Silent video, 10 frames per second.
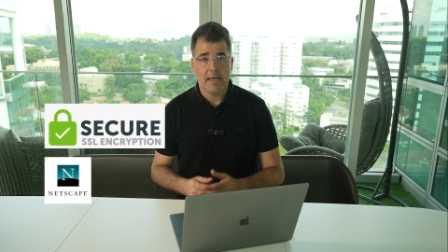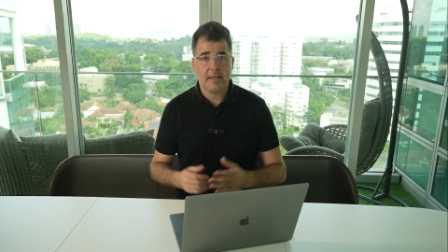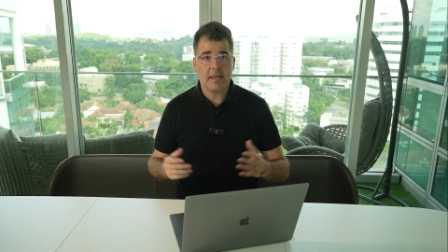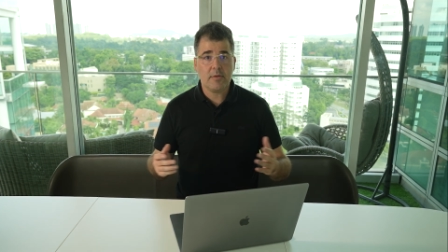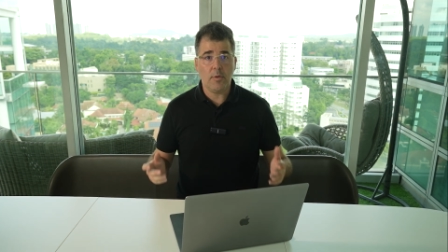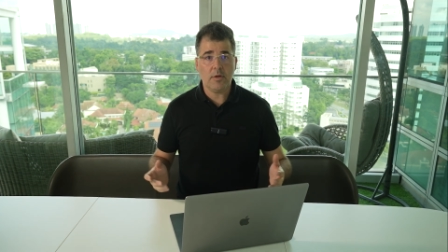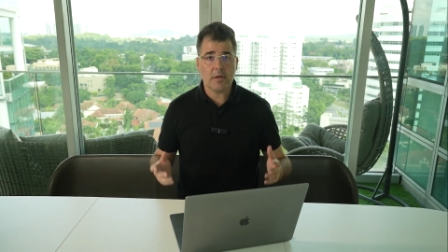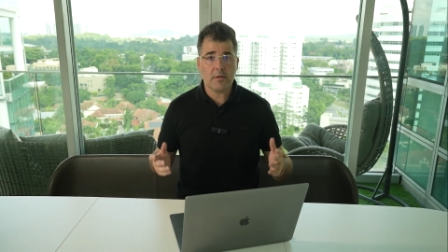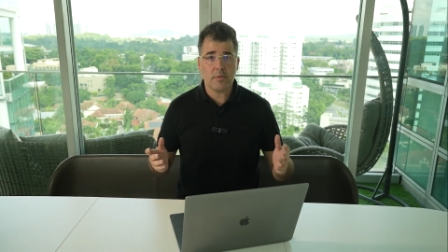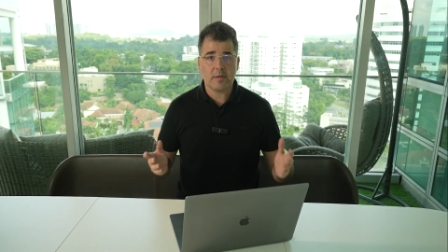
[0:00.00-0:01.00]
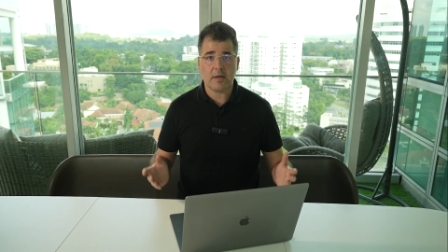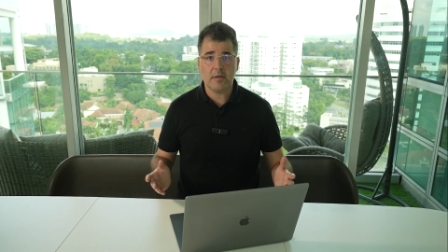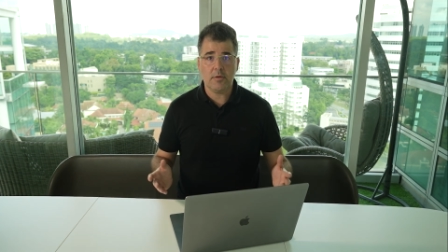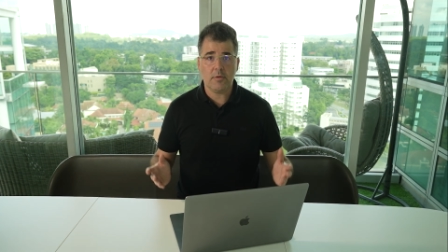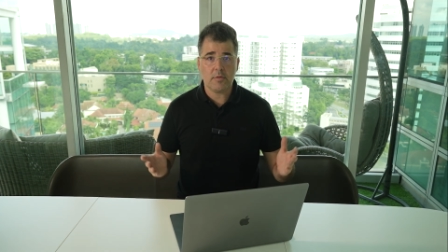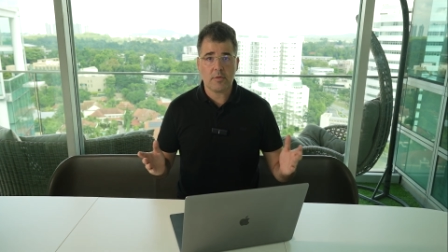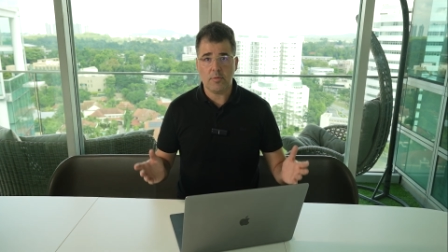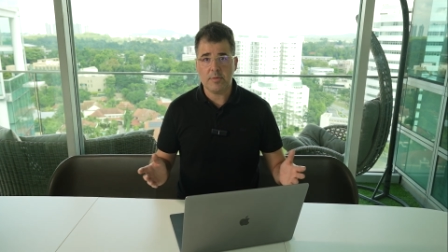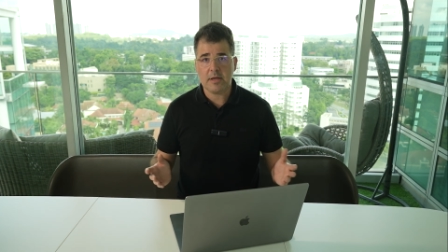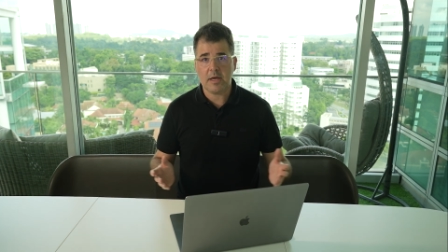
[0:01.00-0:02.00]
that wanted to secure
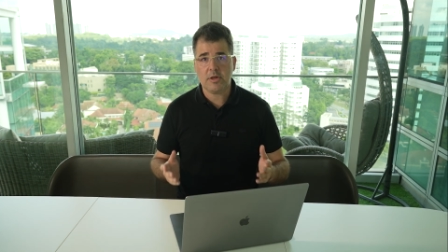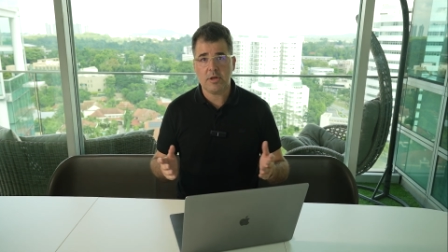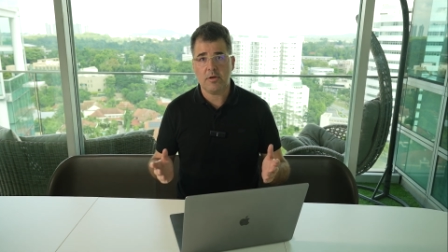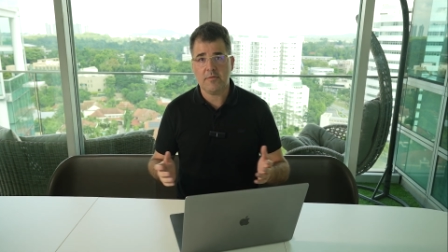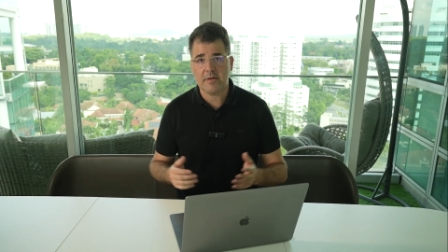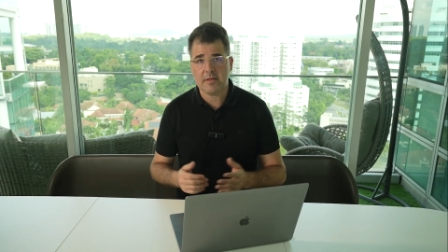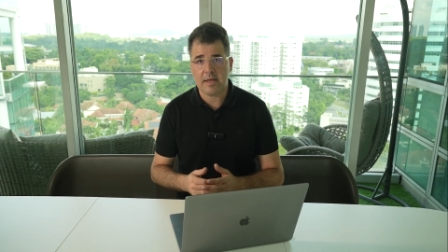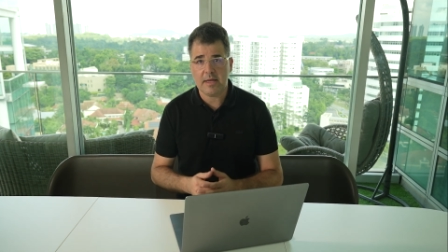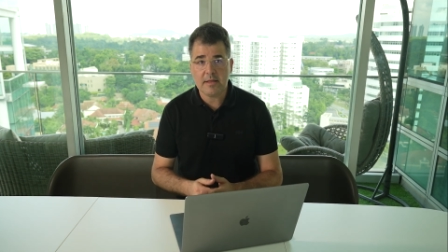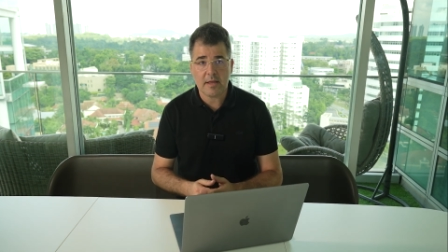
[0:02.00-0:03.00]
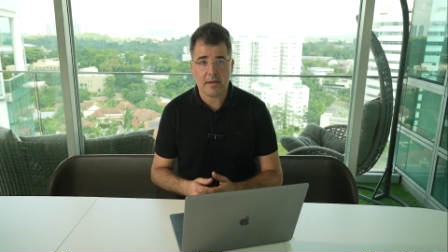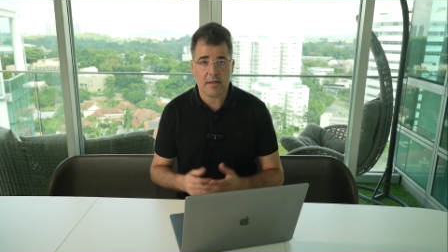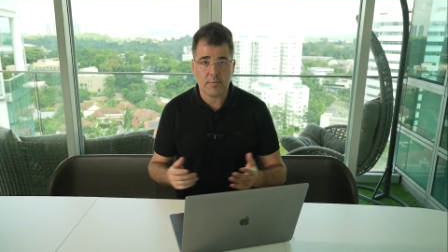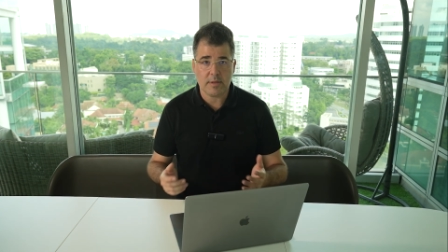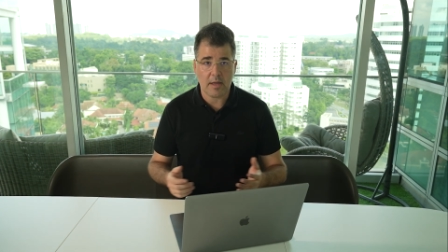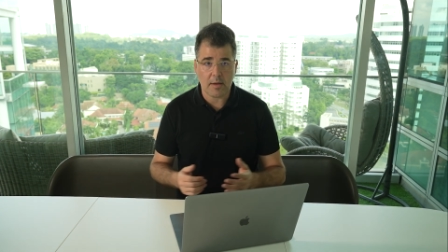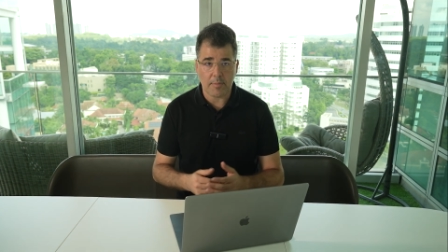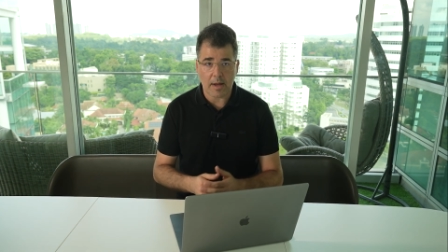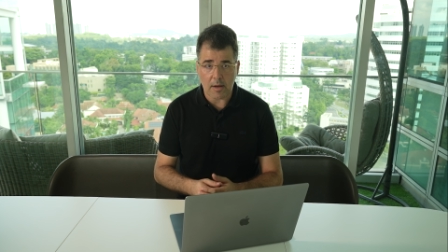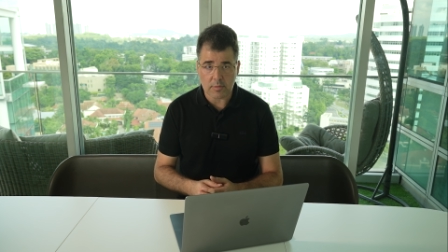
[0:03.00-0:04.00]
communication over the internet with their
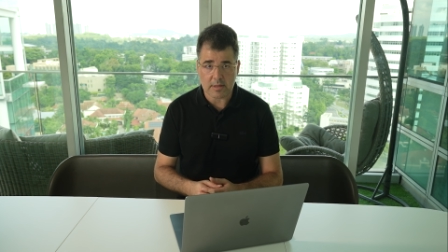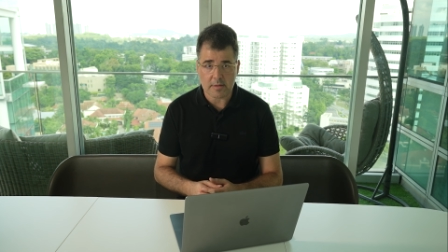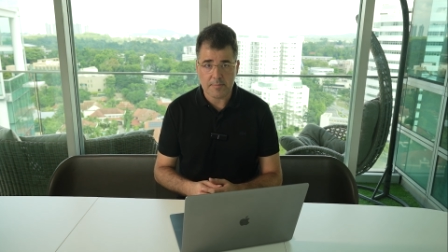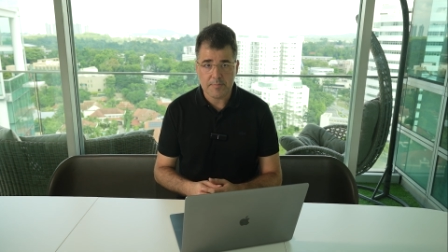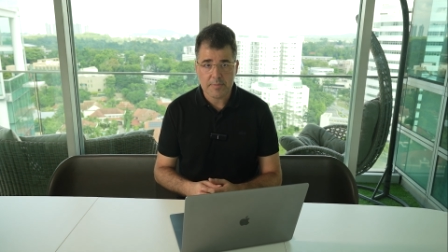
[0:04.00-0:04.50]
browser.